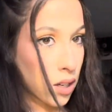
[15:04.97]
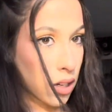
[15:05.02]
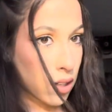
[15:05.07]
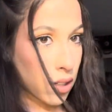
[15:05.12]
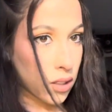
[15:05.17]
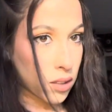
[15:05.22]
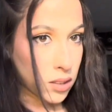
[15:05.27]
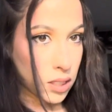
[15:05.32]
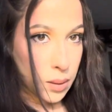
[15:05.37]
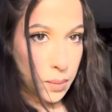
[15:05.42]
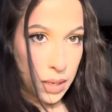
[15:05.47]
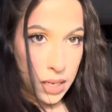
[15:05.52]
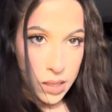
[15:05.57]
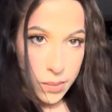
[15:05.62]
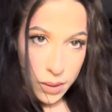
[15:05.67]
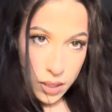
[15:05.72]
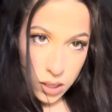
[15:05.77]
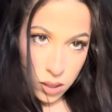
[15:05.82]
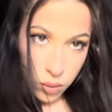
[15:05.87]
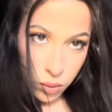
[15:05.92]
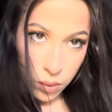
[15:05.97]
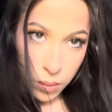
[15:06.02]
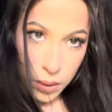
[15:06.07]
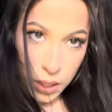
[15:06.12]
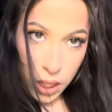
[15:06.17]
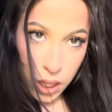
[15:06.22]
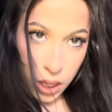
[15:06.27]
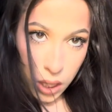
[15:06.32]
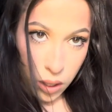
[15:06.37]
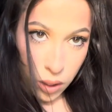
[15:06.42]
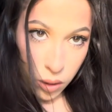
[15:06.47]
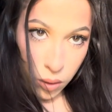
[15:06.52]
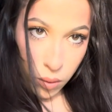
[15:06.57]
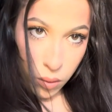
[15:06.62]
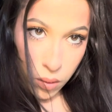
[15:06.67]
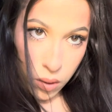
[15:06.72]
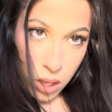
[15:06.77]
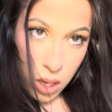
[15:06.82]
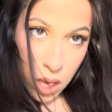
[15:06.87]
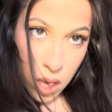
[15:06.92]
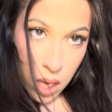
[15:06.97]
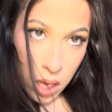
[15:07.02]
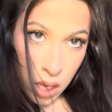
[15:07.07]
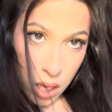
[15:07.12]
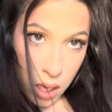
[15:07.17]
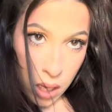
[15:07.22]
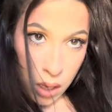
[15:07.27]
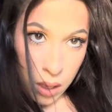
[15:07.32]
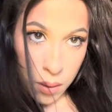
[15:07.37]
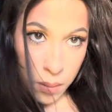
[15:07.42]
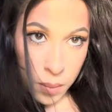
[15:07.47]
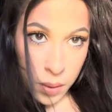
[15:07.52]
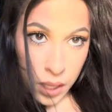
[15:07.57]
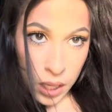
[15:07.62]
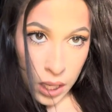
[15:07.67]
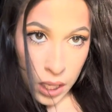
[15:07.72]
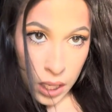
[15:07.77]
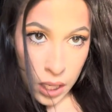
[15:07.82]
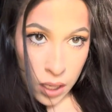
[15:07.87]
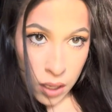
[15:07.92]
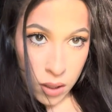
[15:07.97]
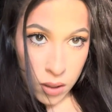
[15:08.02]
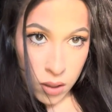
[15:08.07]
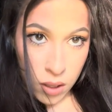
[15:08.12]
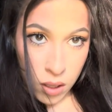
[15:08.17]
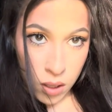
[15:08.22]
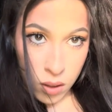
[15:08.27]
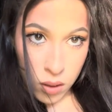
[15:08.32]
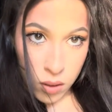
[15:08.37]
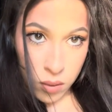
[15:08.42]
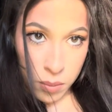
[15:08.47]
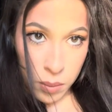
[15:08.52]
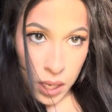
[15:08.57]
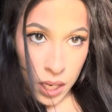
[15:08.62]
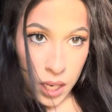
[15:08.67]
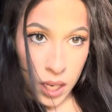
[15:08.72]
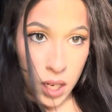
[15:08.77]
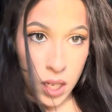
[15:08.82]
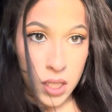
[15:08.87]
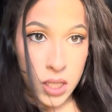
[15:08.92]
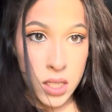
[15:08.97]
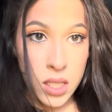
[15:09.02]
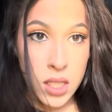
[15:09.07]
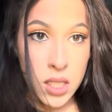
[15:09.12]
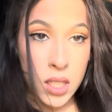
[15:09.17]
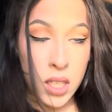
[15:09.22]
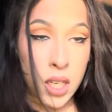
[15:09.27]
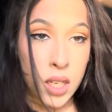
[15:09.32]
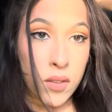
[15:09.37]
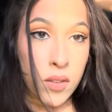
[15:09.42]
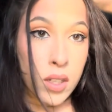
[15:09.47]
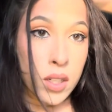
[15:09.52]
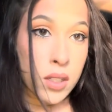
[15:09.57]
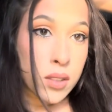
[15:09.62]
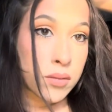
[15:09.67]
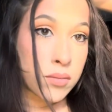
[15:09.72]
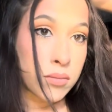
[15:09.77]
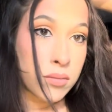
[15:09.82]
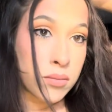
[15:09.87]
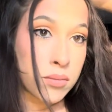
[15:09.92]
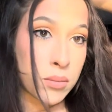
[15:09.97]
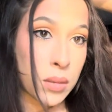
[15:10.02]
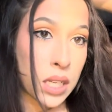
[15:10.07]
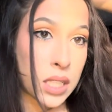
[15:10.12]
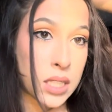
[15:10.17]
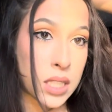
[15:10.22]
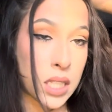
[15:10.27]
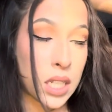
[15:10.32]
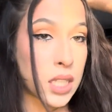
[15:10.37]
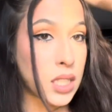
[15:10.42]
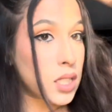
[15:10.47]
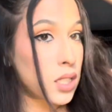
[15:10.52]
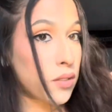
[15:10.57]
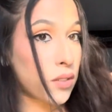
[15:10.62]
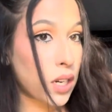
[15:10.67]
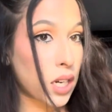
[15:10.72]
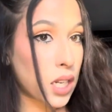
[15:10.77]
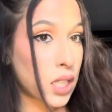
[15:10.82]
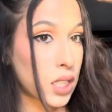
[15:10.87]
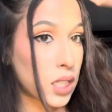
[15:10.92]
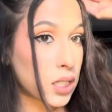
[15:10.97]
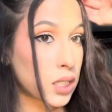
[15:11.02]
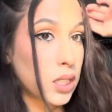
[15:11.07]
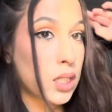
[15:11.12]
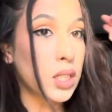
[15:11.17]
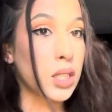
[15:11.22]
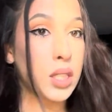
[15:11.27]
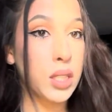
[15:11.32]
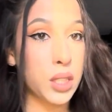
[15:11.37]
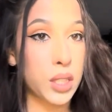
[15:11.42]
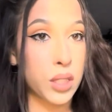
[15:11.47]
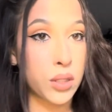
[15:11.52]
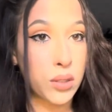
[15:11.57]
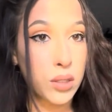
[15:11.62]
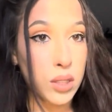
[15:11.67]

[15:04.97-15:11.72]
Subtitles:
I don't know, space buns will be cute, but like, I don't know, my hair just never makes it easy for anything to look cute,